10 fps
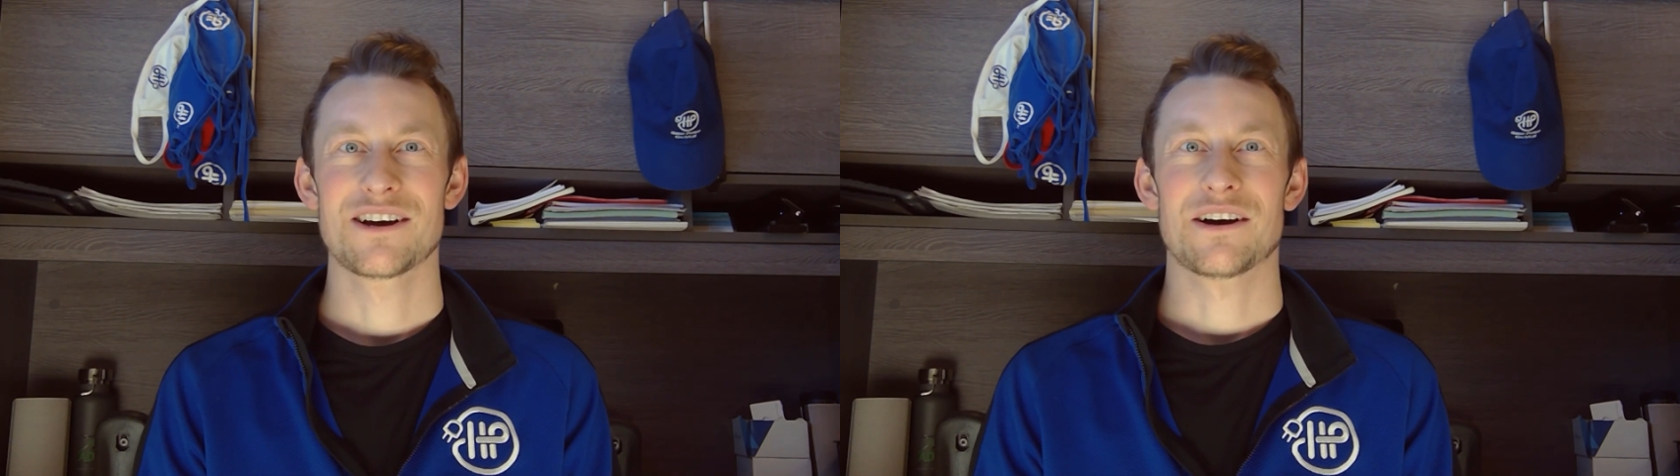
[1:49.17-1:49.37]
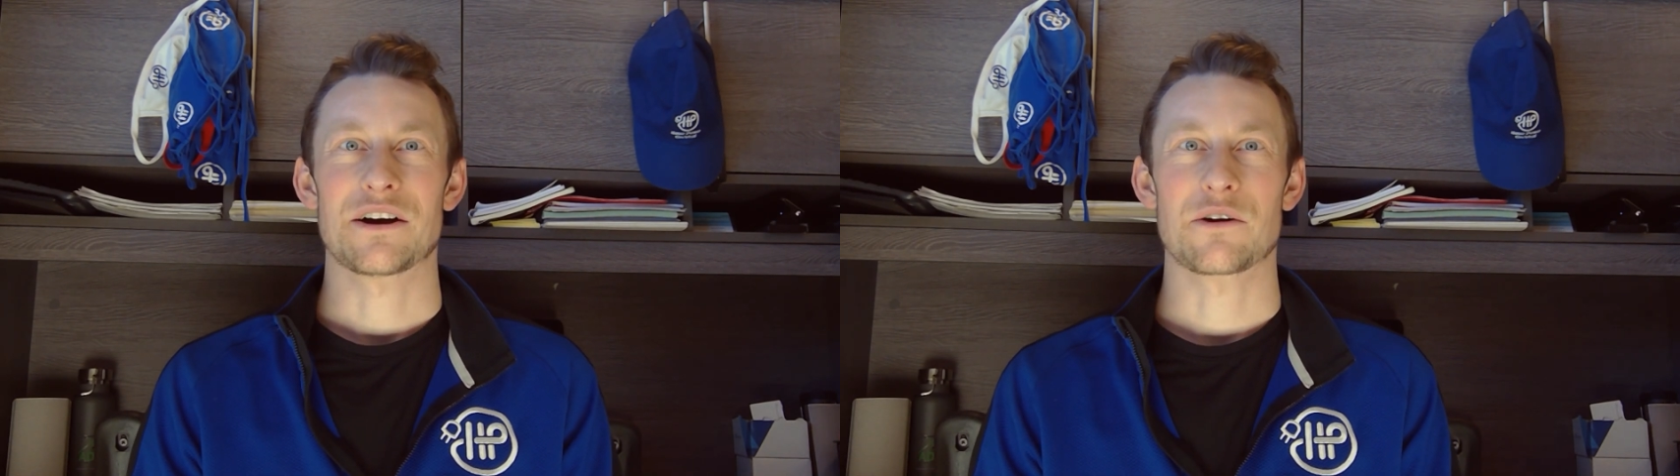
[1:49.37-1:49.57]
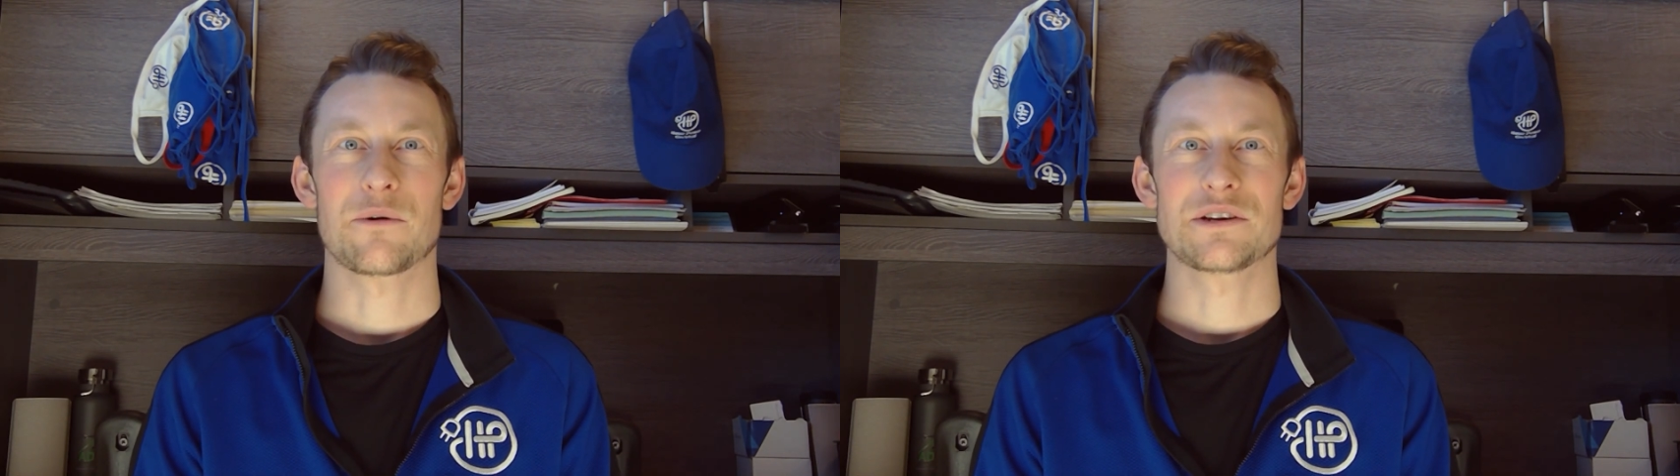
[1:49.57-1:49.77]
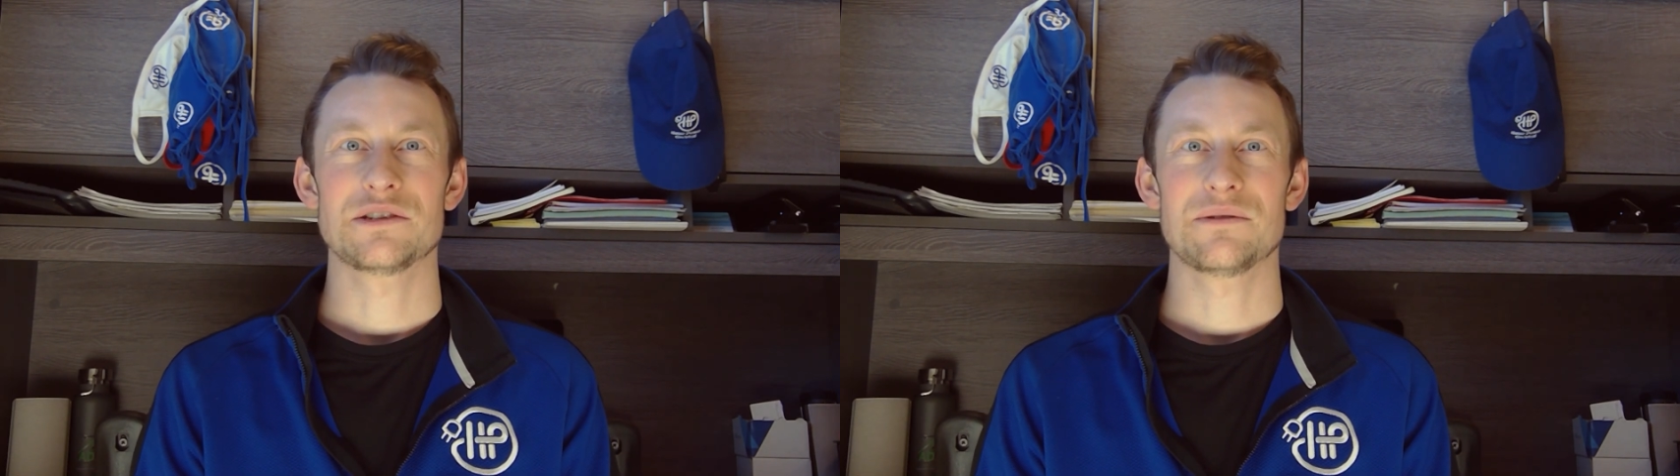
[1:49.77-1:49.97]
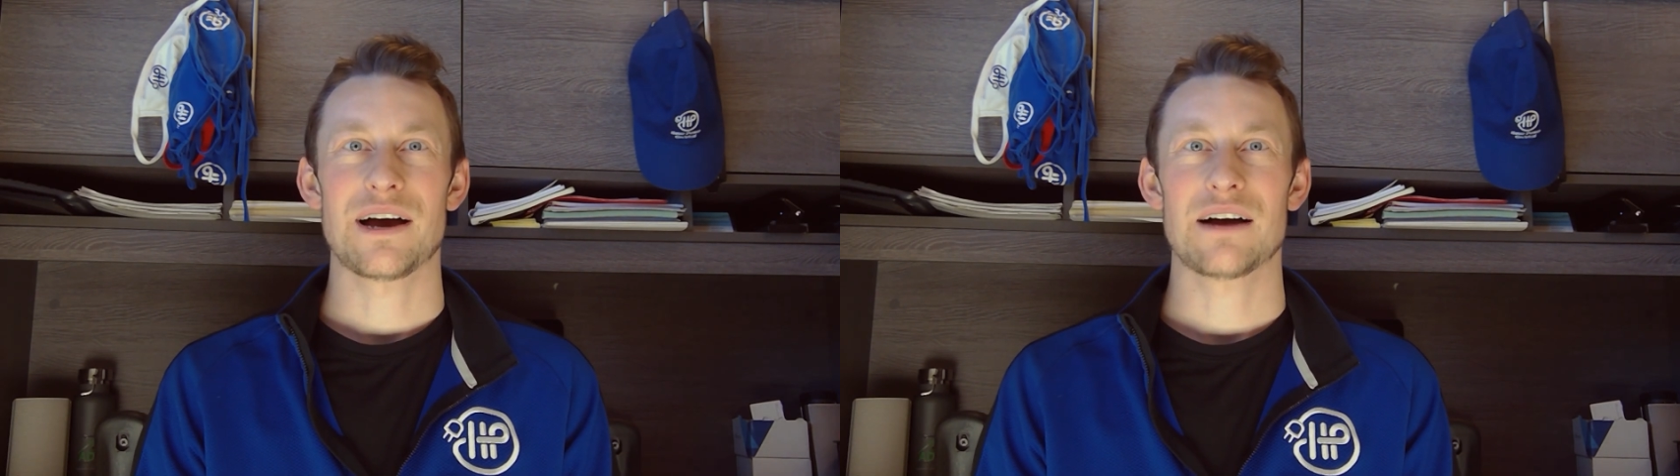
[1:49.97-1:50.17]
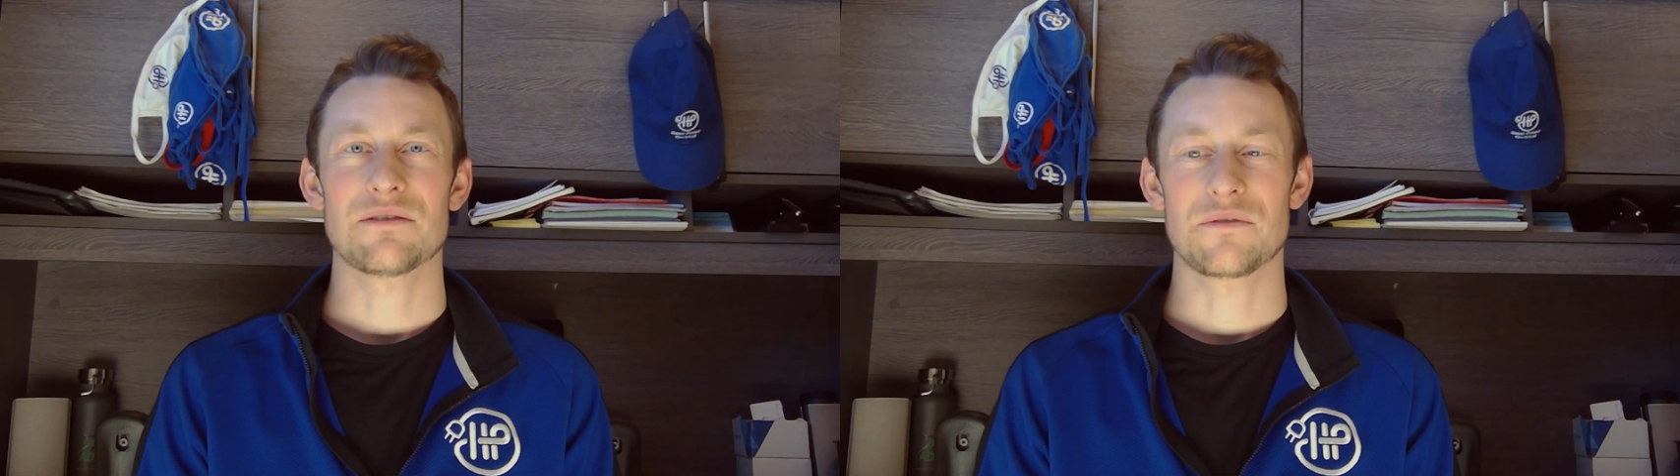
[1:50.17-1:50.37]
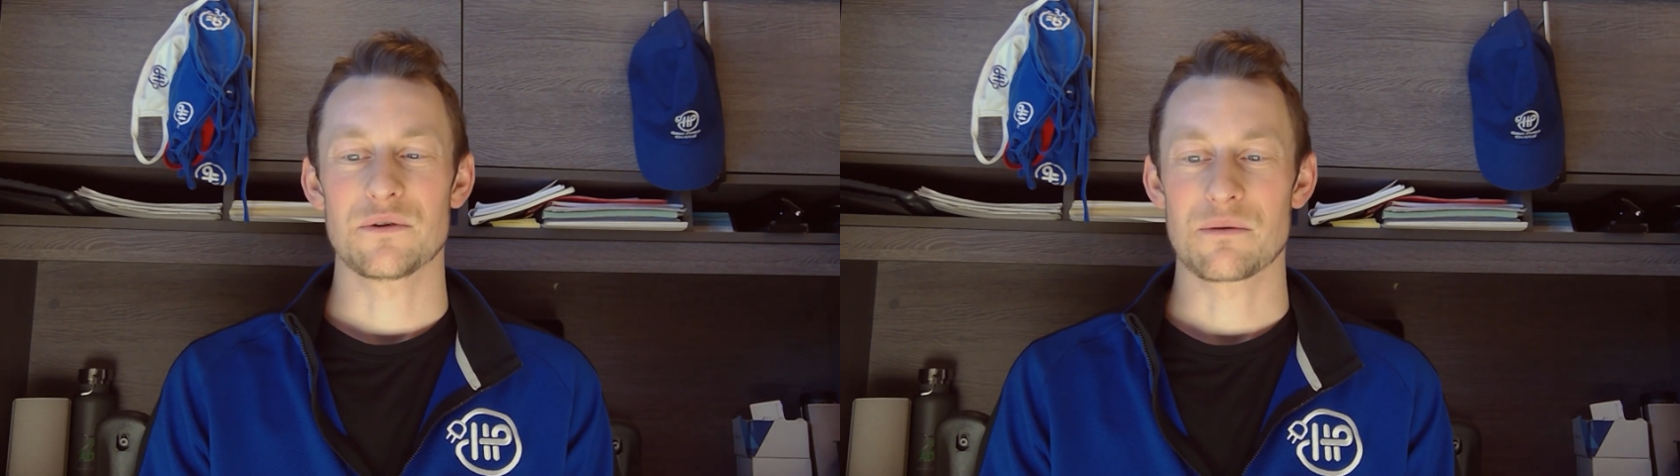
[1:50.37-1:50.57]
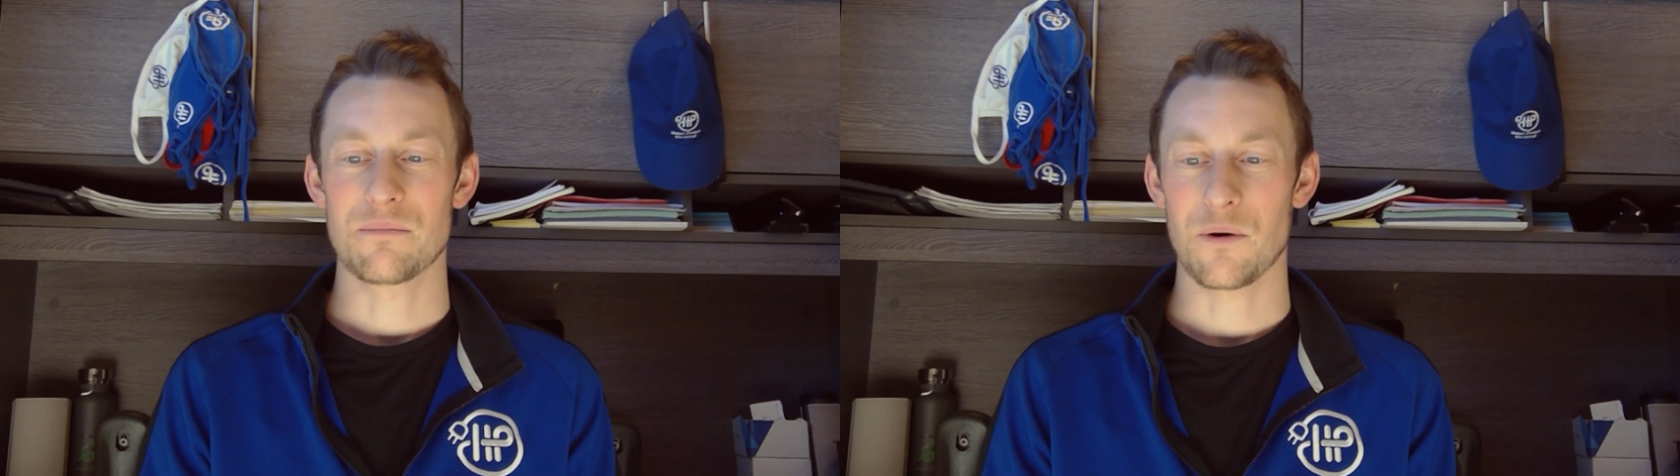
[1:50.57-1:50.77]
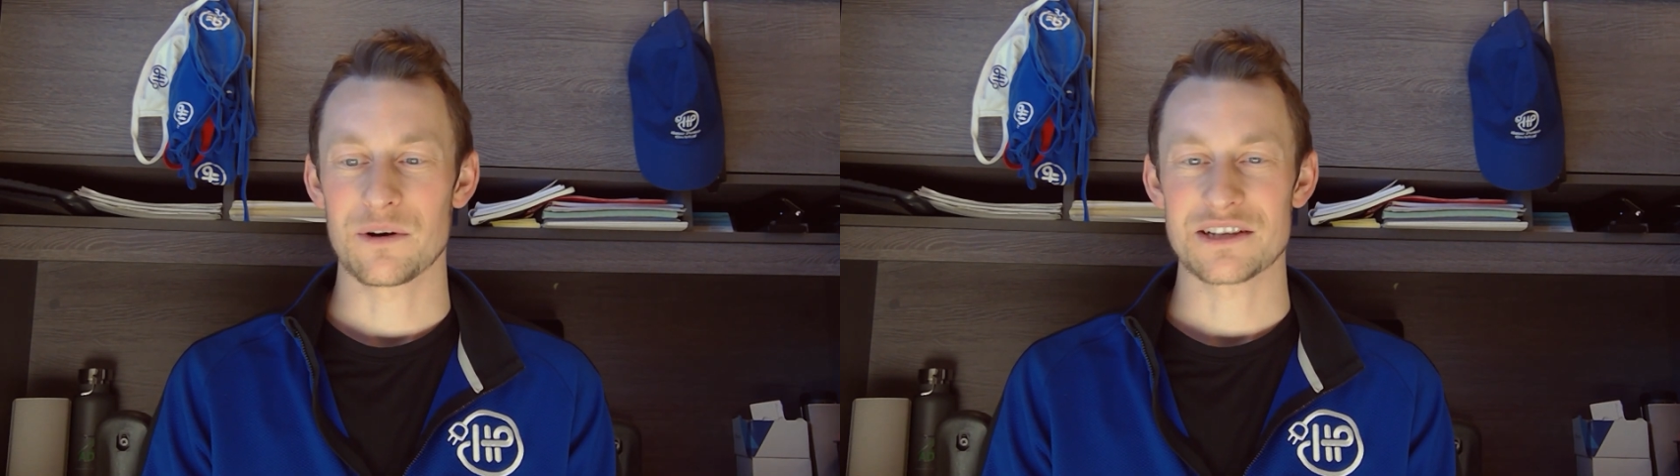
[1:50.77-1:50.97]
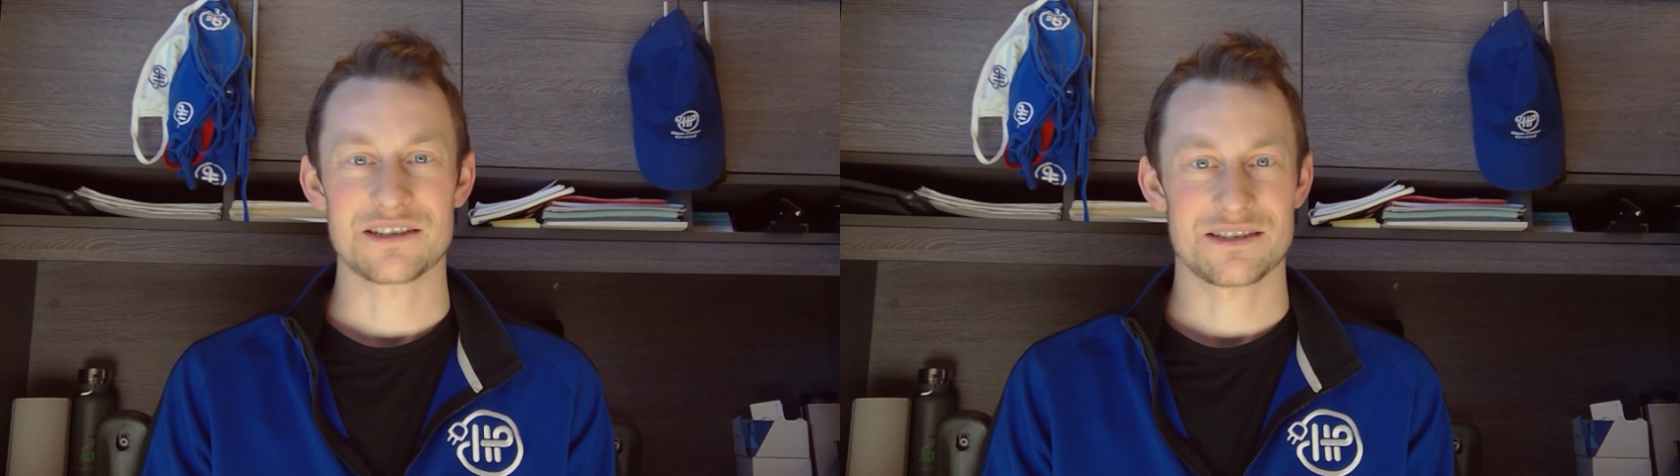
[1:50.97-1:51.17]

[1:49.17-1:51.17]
are going to have a few components